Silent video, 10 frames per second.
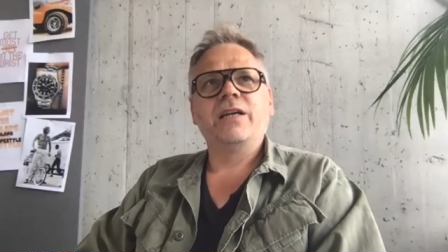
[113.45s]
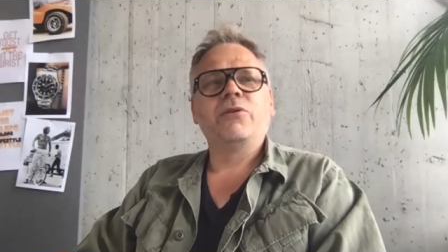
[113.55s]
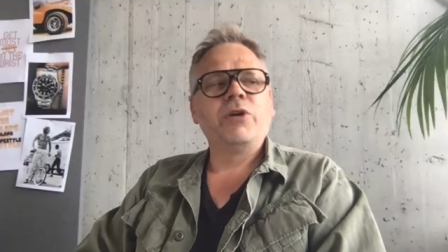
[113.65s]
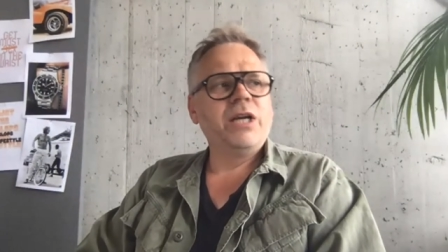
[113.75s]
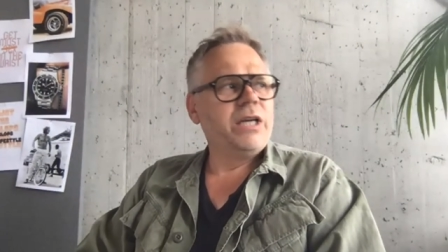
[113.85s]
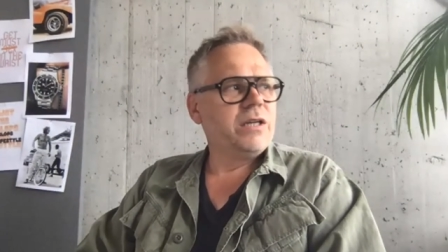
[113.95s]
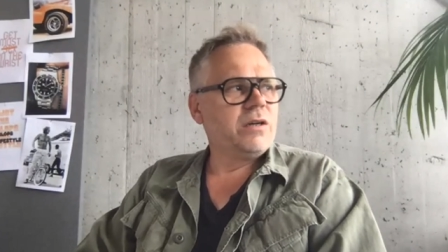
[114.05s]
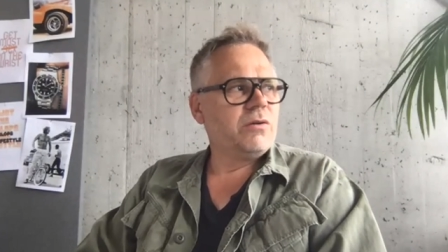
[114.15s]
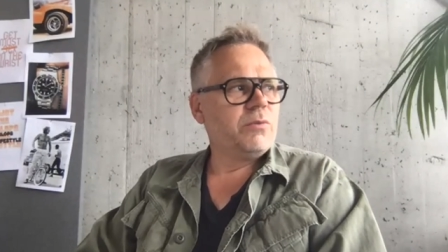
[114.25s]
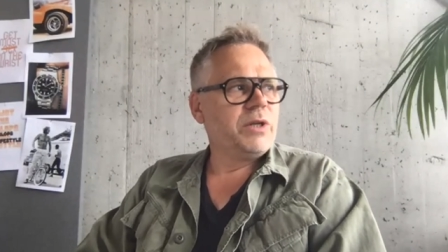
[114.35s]
And I really, you
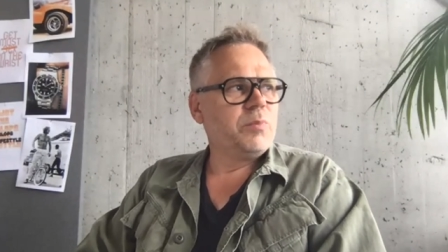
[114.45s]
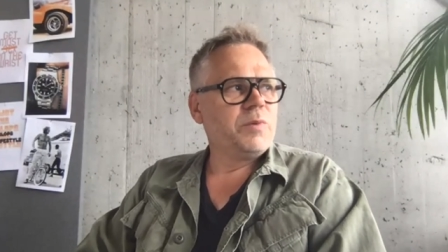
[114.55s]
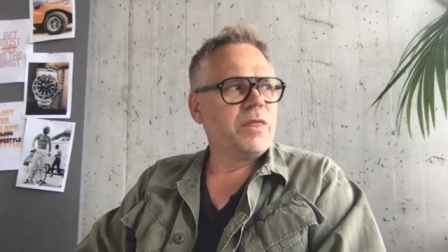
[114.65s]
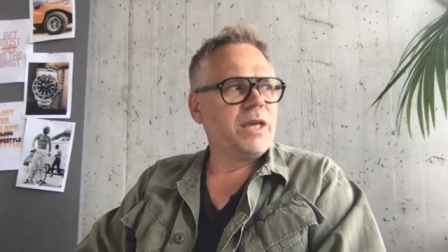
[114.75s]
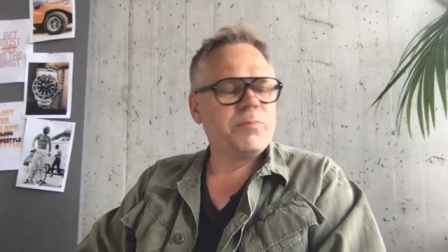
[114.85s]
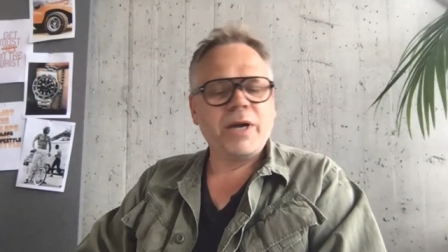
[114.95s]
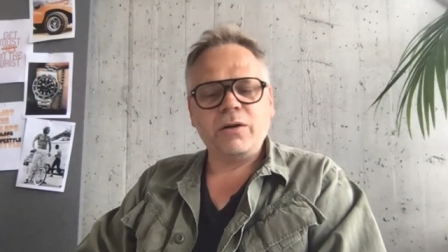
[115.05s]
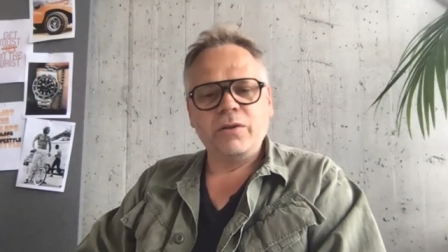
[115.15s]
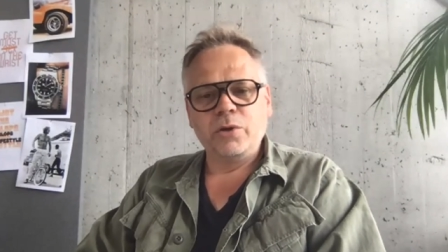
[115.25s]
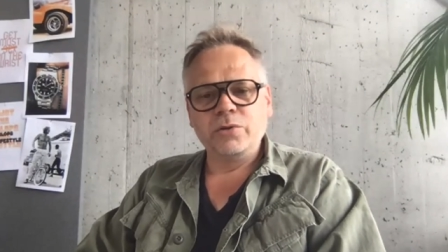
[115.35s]
know, when you think back
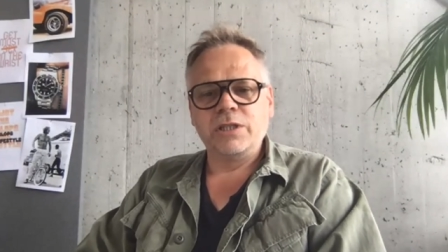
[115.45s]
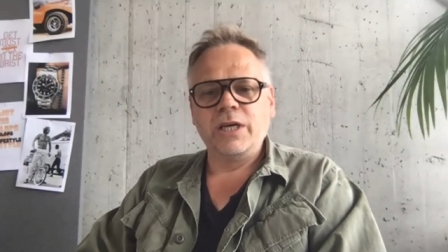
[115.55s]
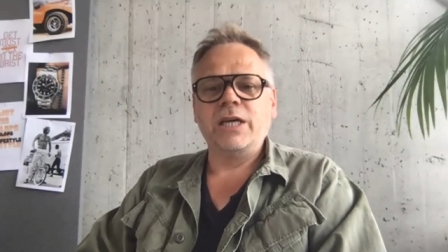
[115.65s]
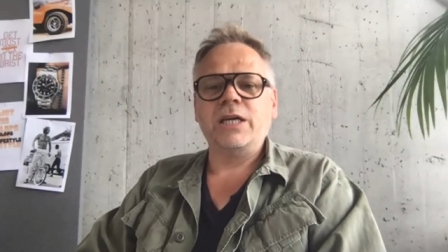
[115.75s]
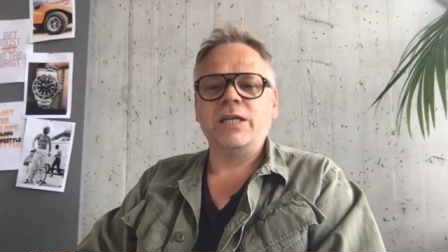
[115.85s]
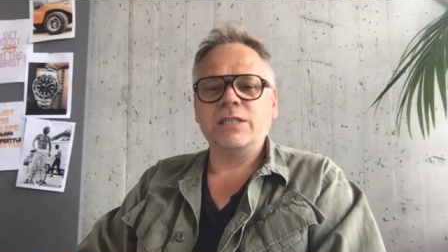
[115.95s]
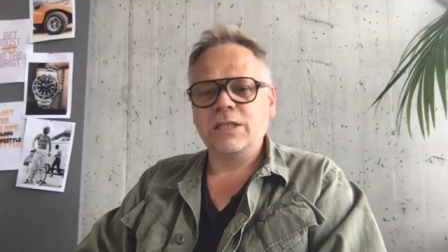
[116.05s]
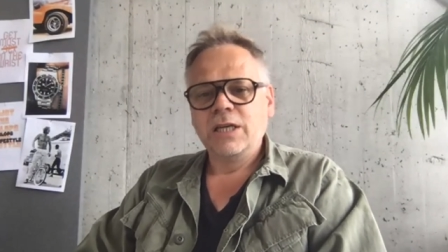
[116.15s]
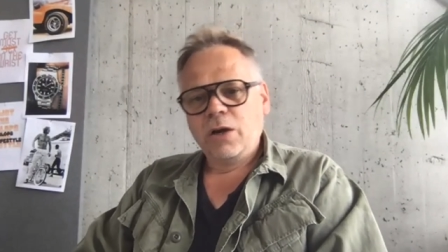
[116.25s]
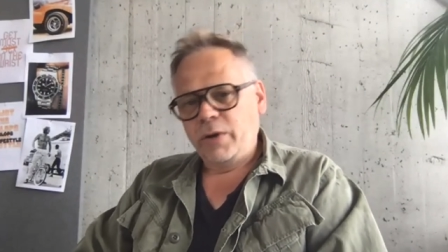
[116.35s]
on those days
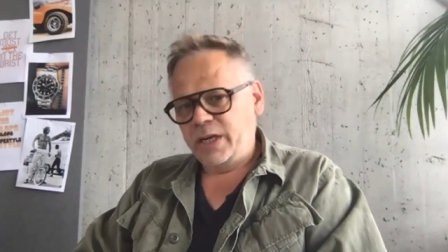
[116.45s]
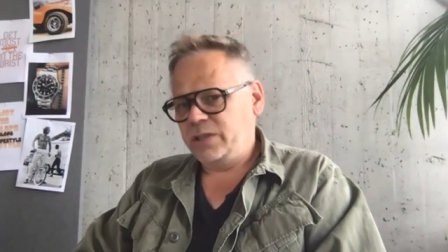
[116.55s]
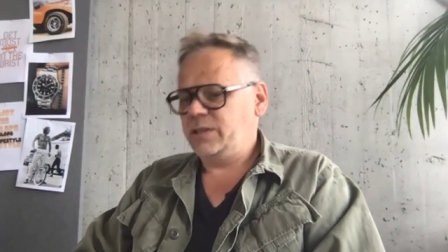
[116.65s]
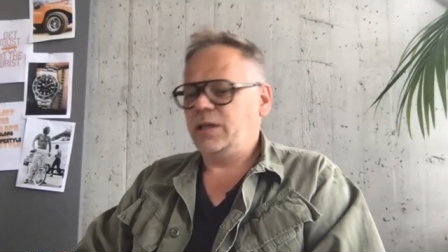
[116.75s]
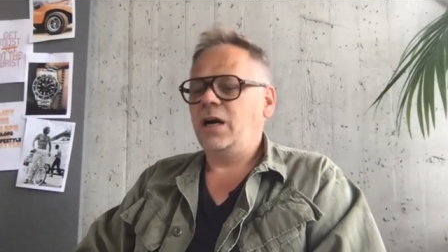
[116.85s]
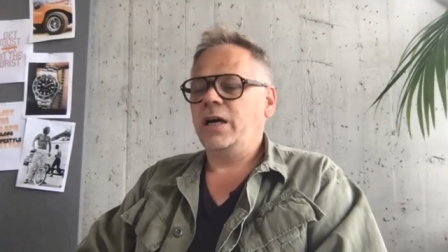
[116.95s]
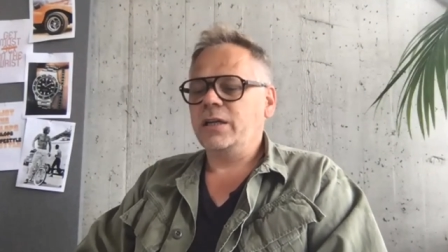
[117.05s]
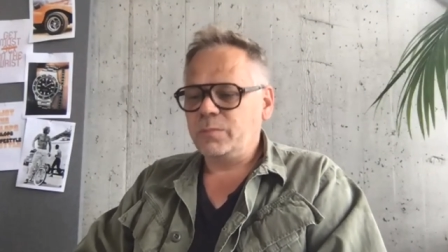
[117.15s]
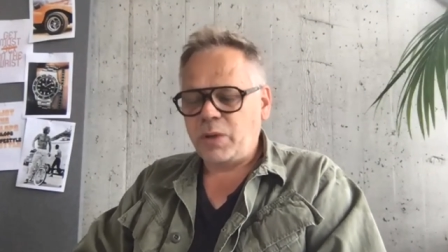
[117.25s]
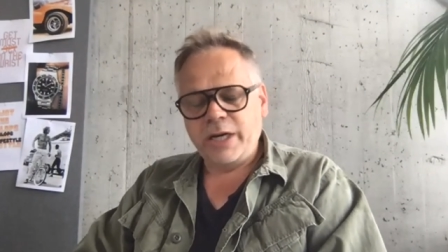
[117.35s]
when I
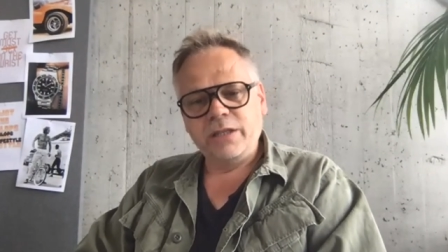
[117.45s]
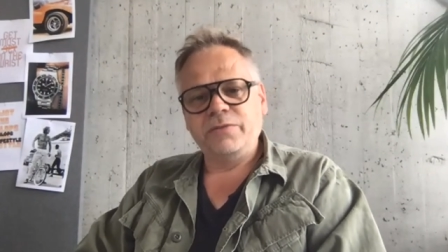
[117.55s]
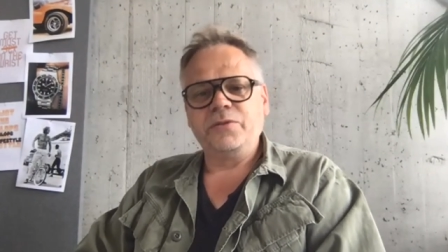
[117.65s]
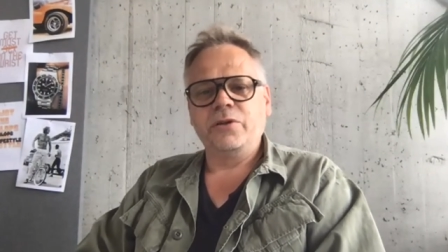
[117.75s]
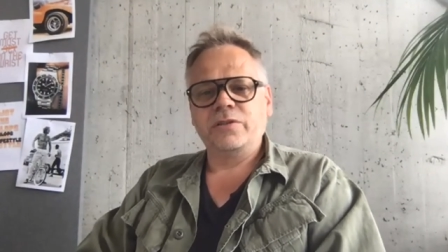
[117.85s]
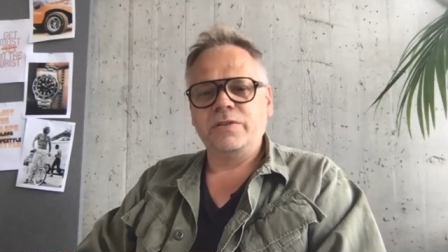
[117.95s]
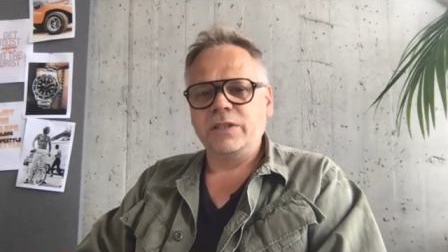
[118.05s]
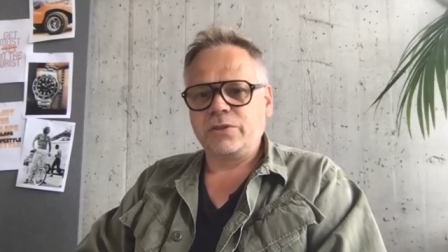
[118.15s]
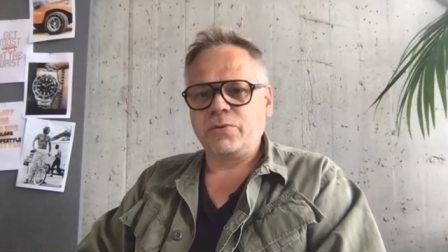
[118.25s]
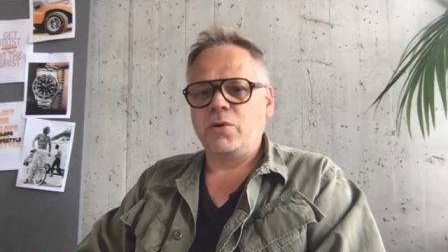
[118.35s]
started buying the first
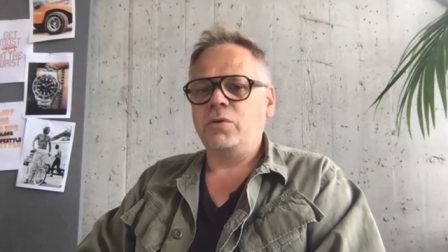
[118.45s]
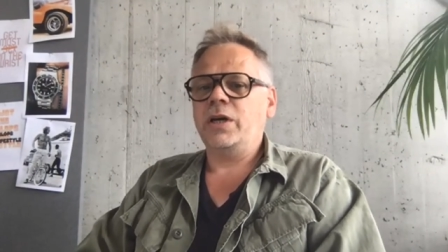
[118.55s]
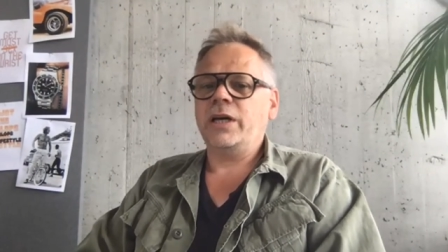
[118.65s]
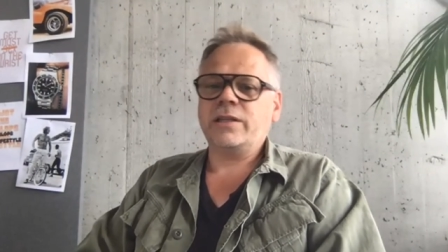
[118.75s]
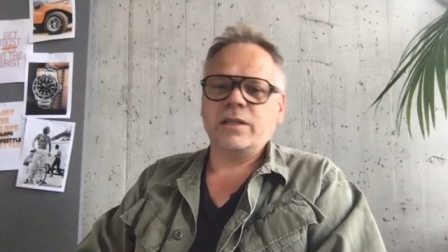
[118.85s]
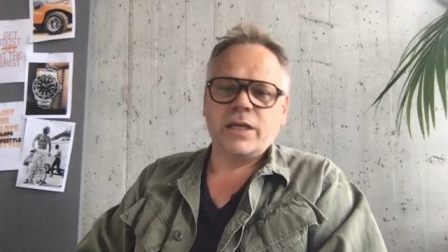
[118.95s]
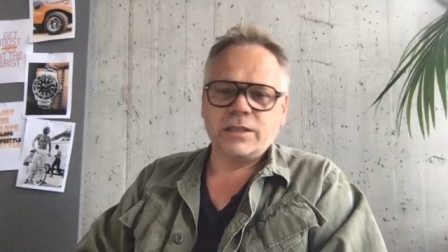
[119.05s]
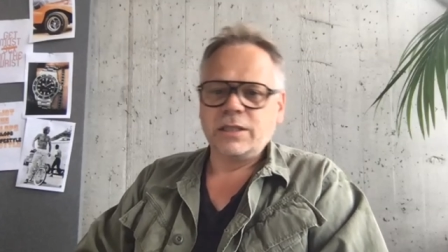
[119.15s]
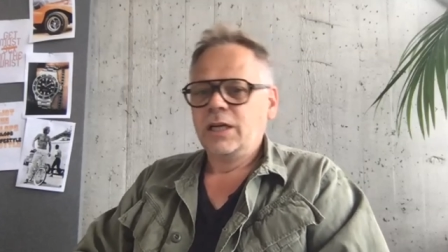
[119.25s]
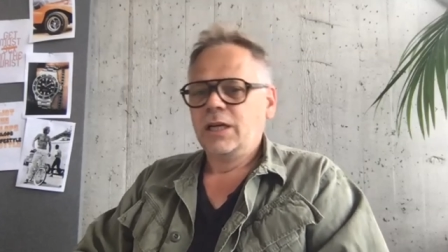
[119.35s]
vintage Rolex, and then